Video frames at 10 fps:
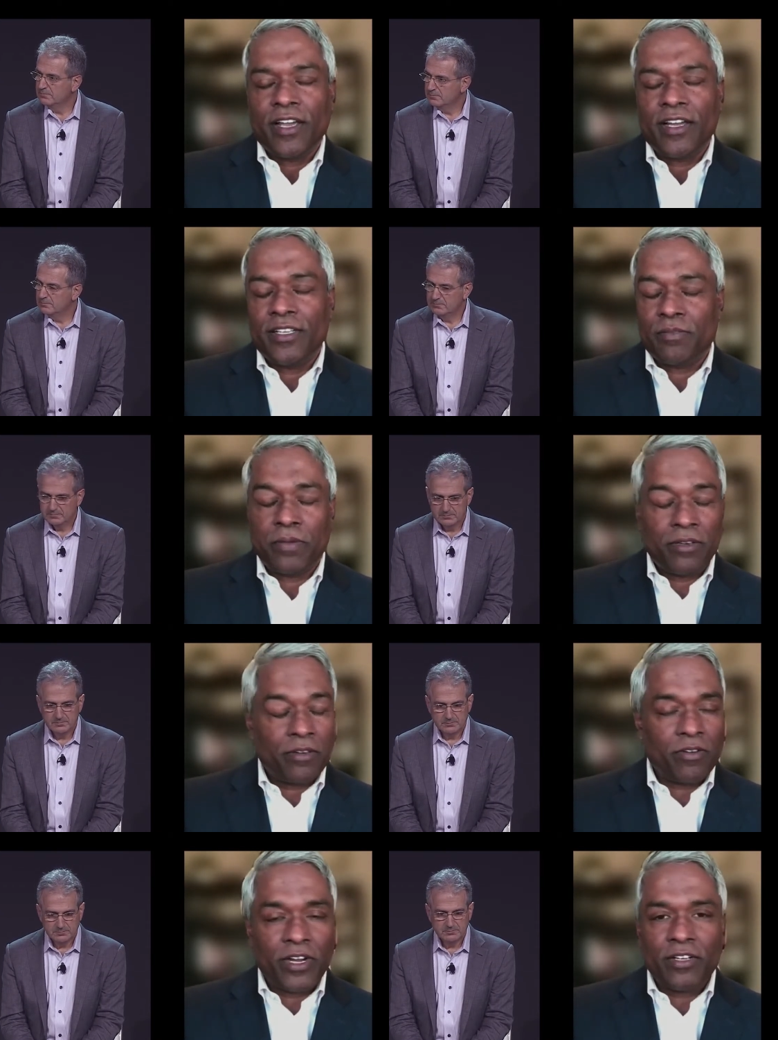Speaker 1: and it's been
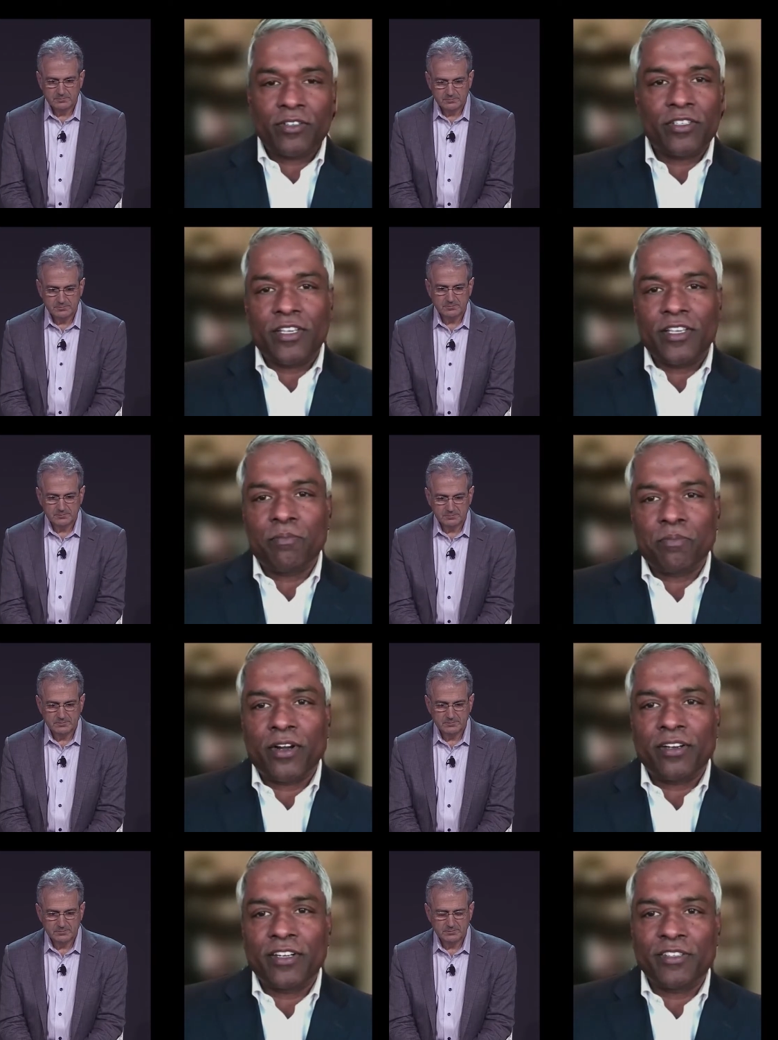great to see the
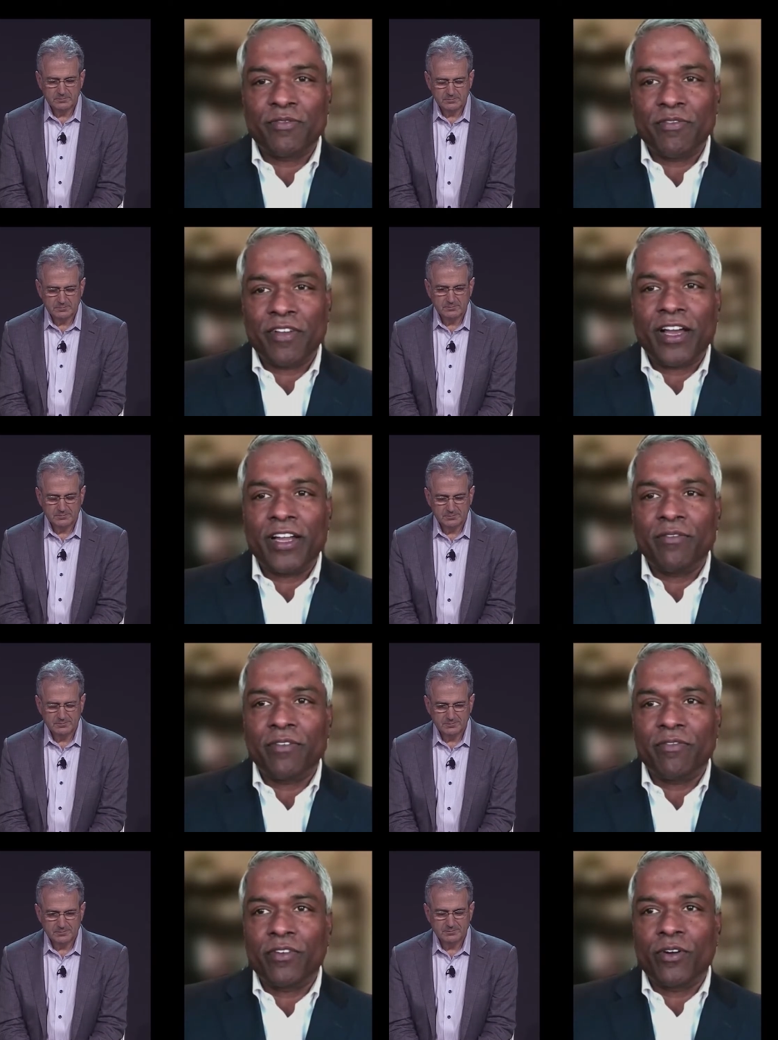progress we've had.
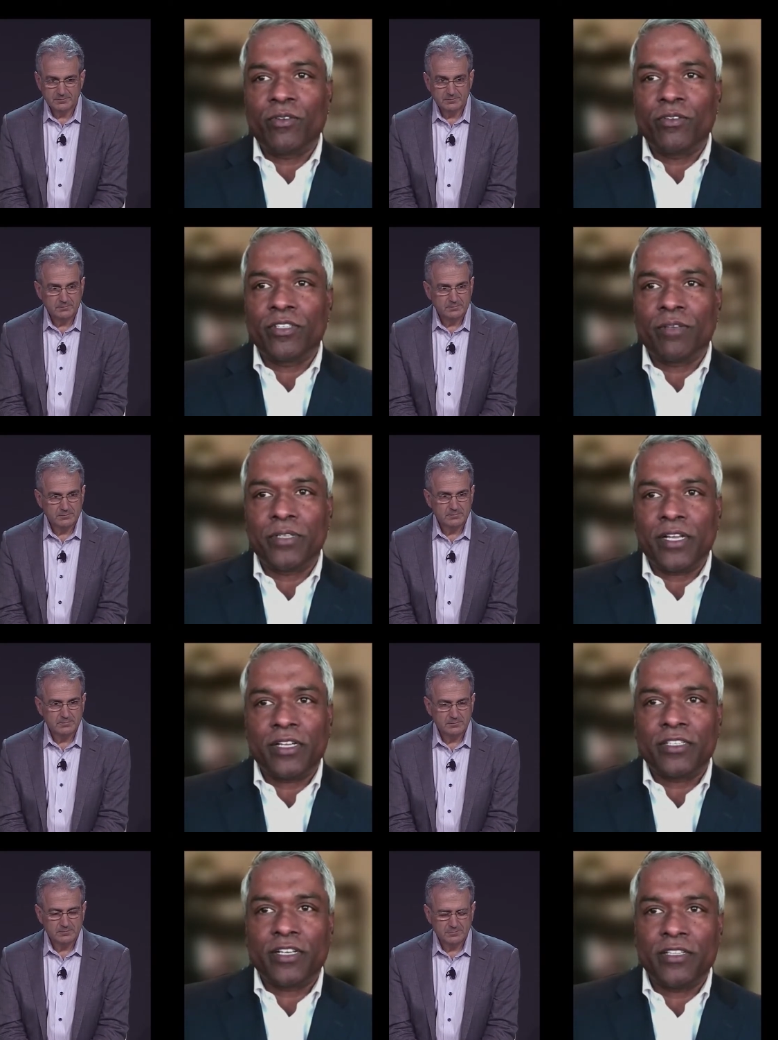We've grown
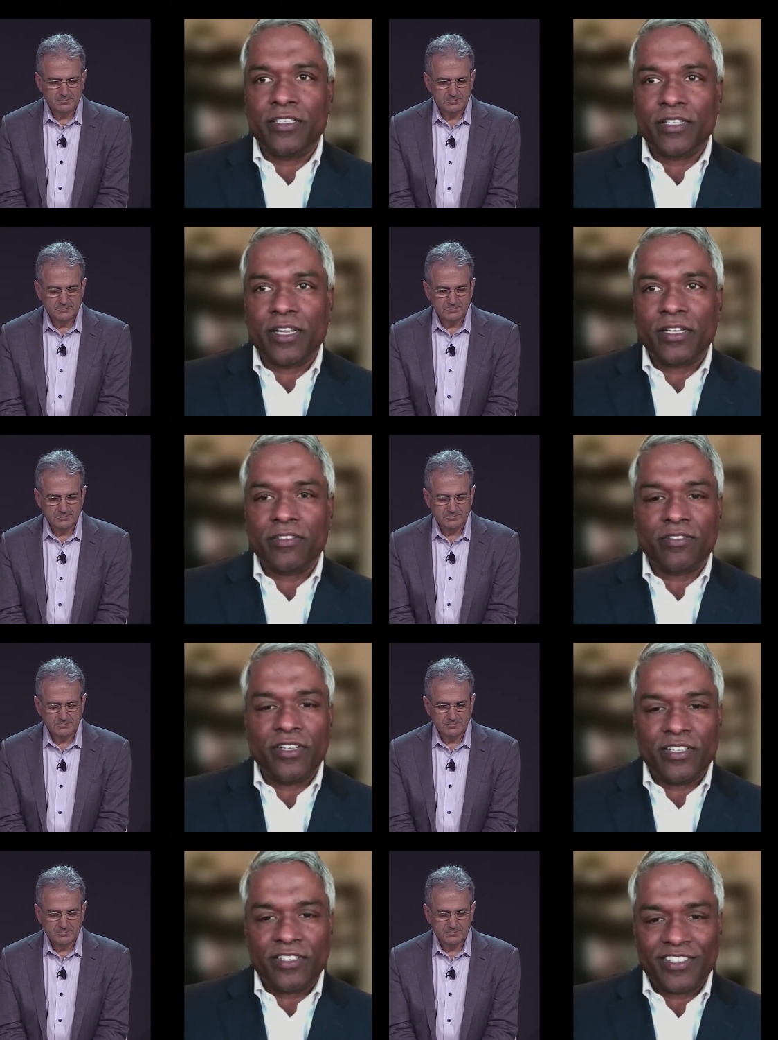substantially these last 3
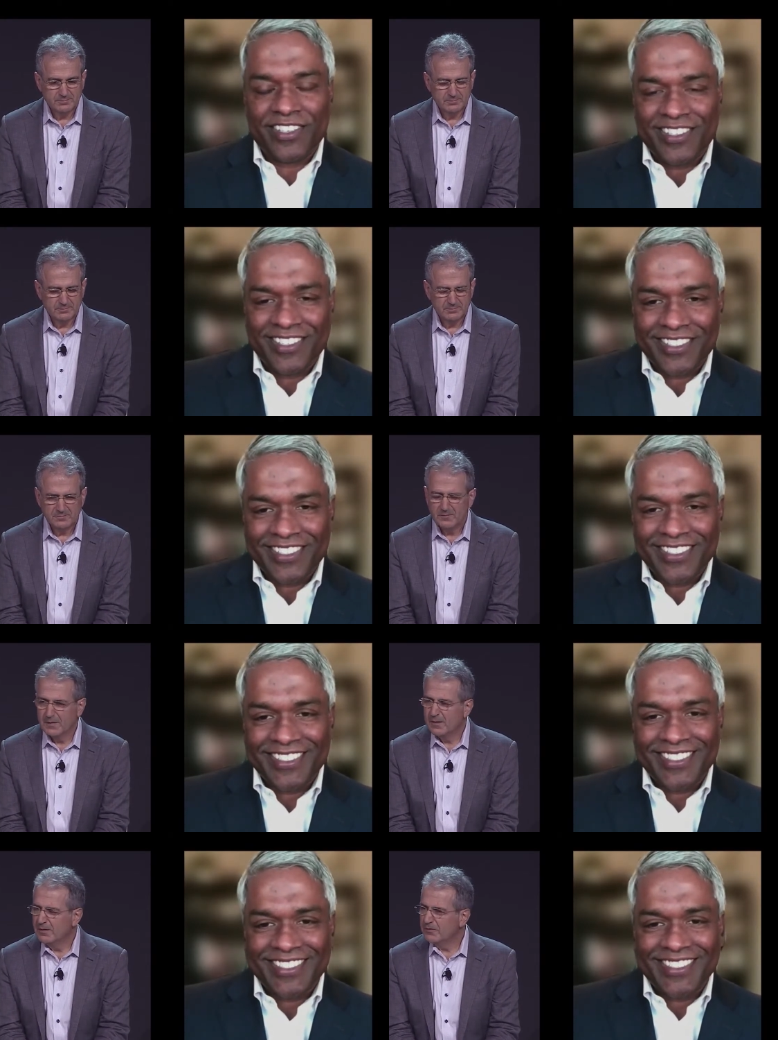years.
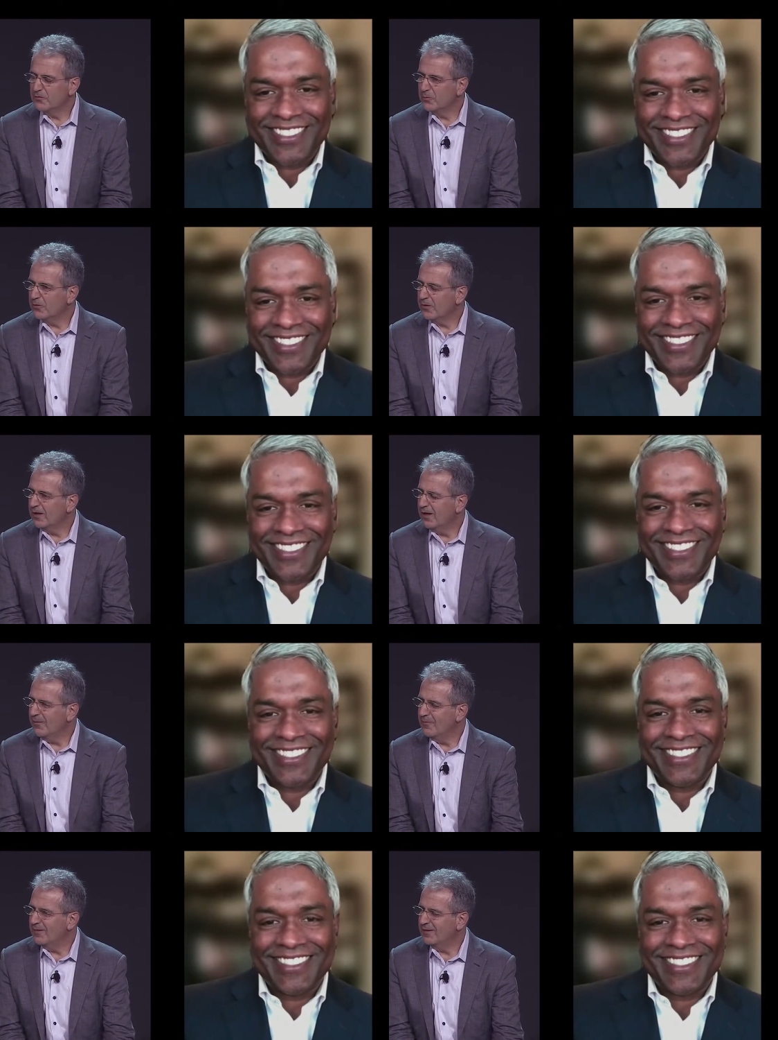
Speaker 2: Super.
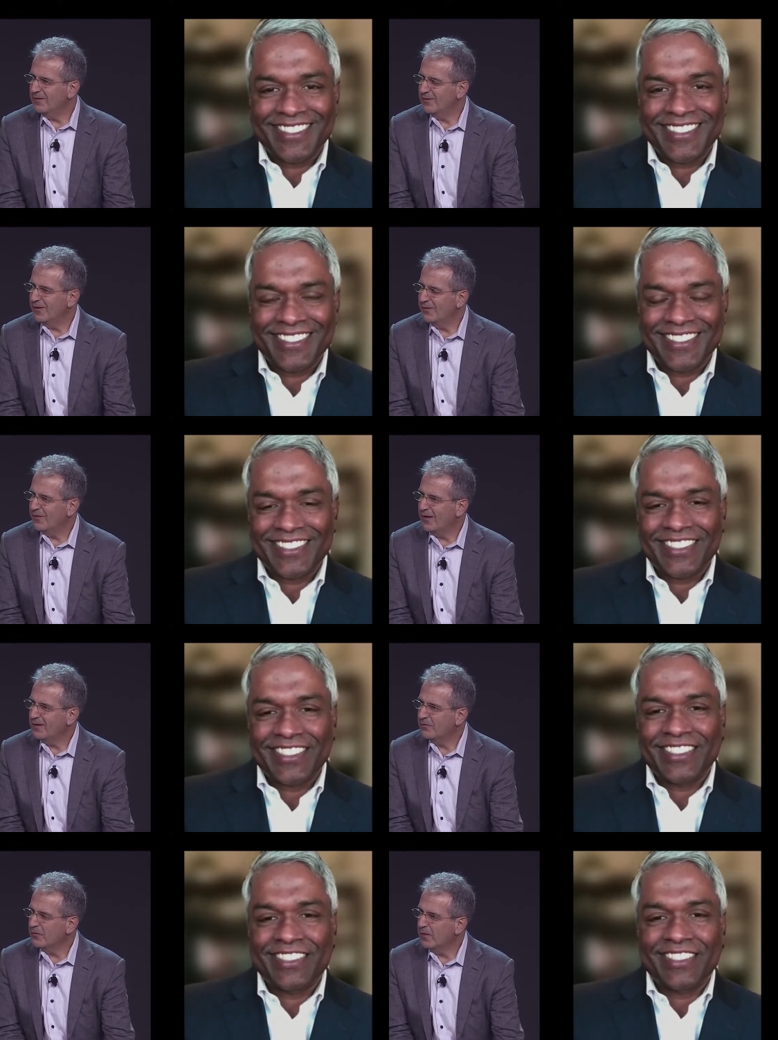Thank you
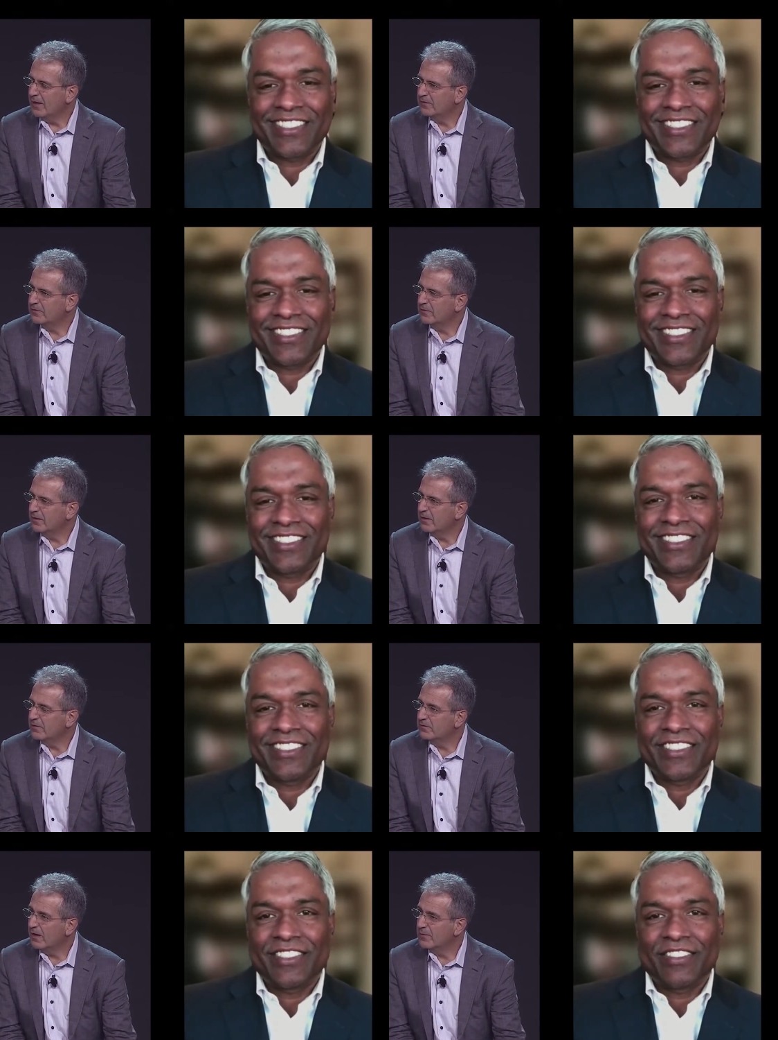for that,
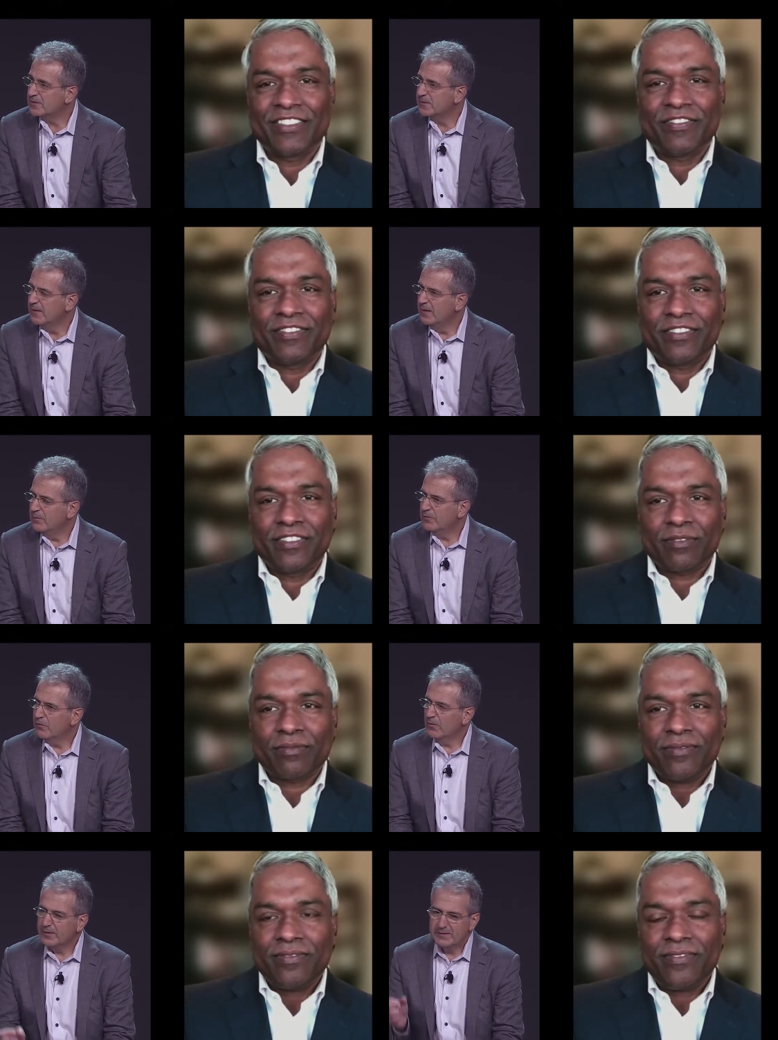Thomas. Before
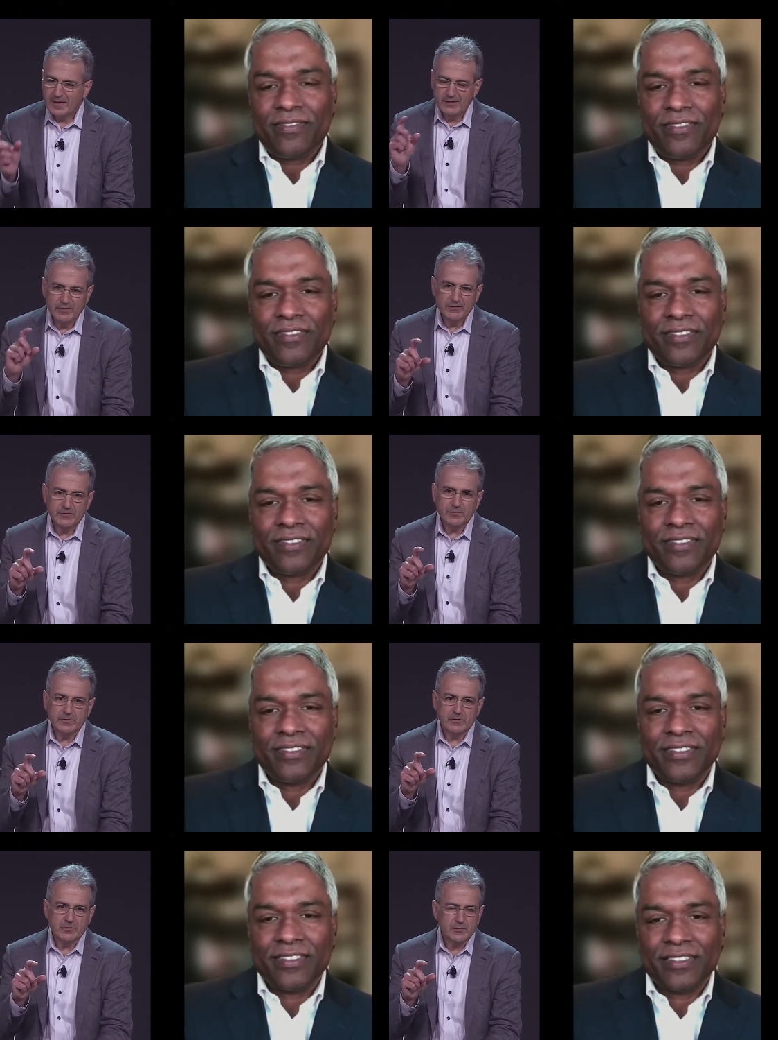we dive into
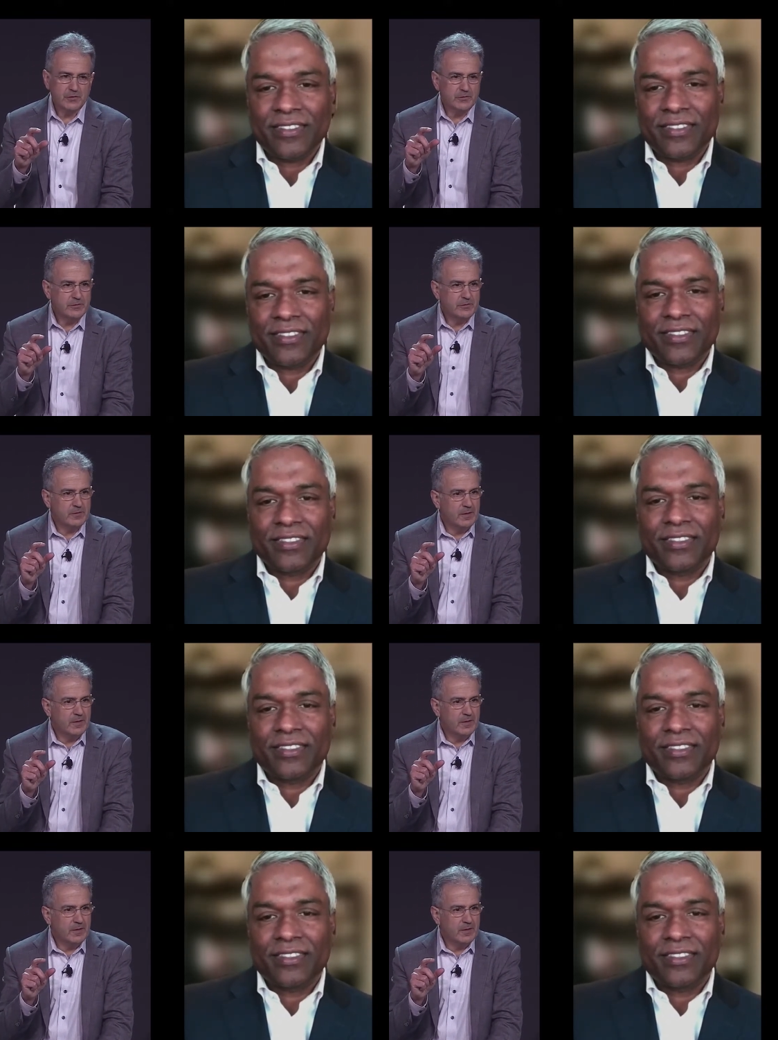solutions,